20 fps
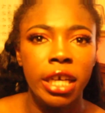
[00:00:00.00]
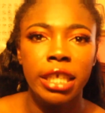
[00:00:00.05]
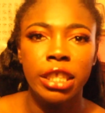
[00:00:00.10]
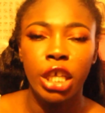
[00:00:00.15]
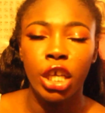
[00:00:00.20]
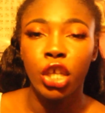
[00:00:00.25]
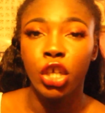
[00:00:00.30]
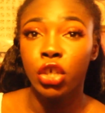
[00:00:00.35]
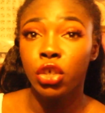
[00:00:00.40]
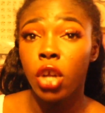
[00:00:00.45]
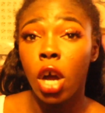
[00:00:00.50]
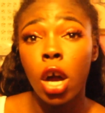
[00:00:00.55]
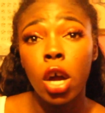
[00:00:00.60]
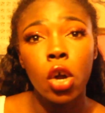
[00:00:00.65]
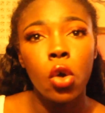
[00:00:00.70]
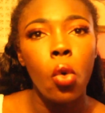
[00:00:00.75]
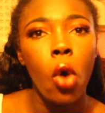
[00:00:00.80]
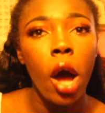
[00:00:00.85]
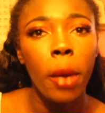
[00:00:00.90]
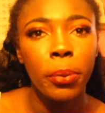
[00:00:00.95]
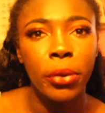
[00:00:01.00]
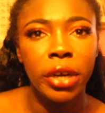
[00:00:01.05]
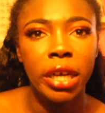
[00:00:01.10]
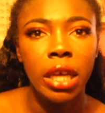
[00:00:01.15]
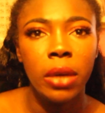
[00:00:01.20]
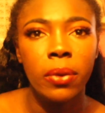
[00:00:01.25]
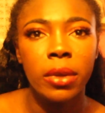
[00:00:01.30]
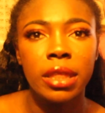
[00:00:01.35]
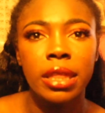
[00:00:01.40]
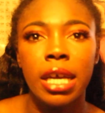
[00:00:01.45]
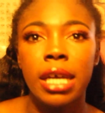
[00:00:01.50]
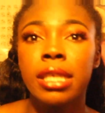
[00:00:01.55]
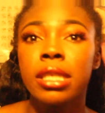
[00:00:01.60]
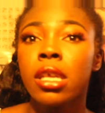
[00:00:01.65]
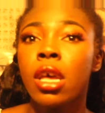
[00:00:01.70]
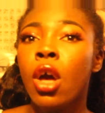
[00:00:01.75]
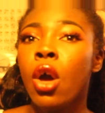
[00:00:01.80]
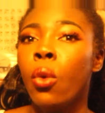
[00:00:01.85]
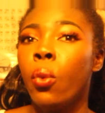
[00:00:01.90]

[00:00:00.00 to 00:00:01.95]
and like you're not cooperating with us.